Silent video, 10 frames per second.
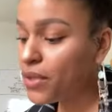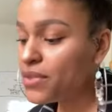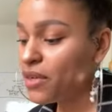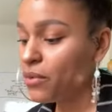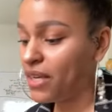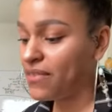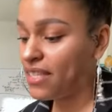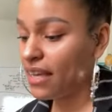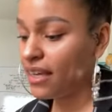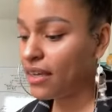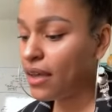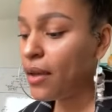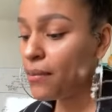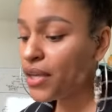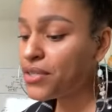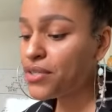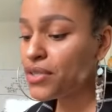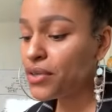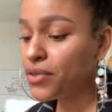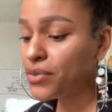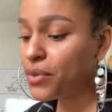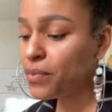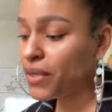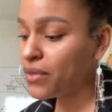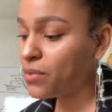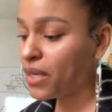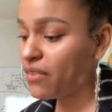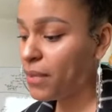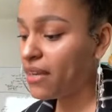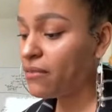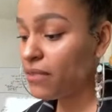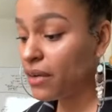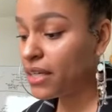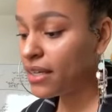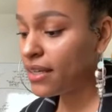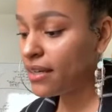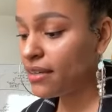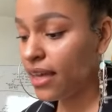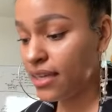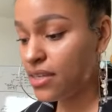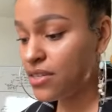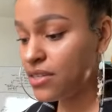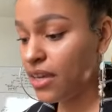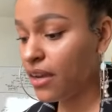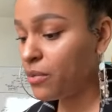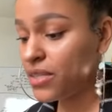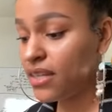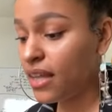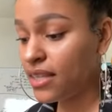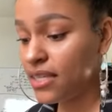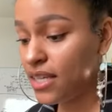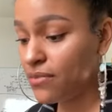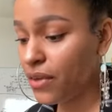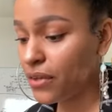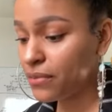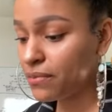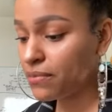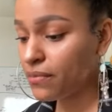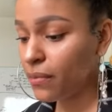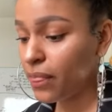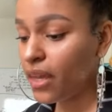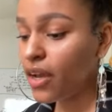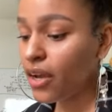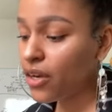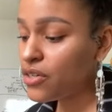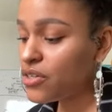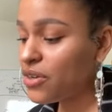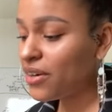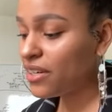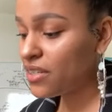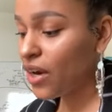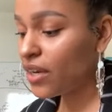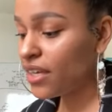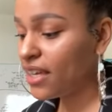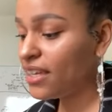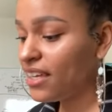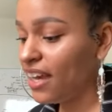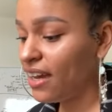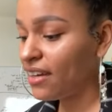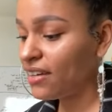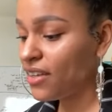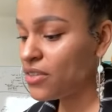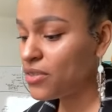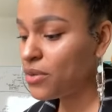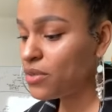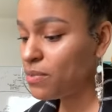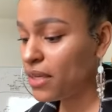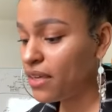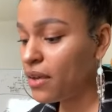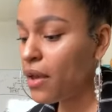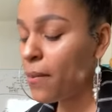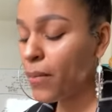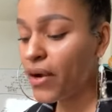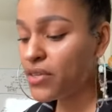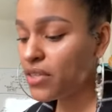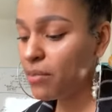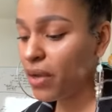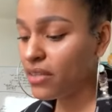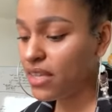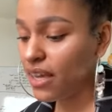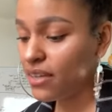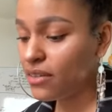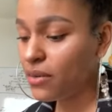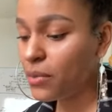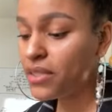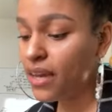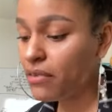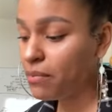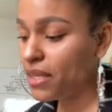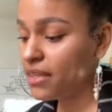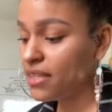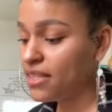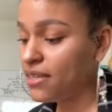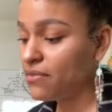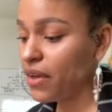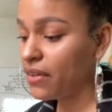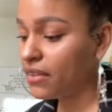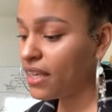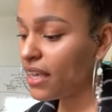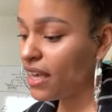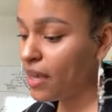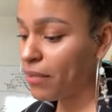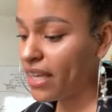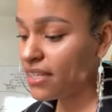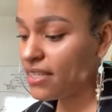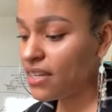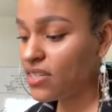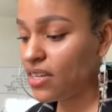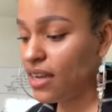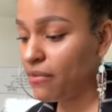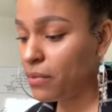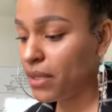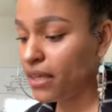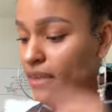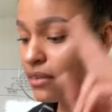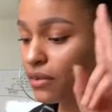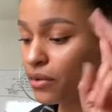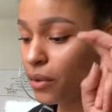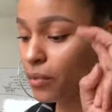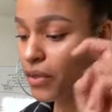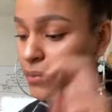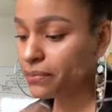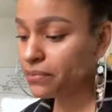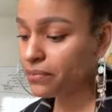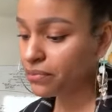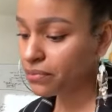music would have said it, pictures in her school books would have made it very clear that Keisha's hair was not the default. Her short, dark, kinky hair, and soon to be partially bald head, would never be the default, and by extension, never be normal.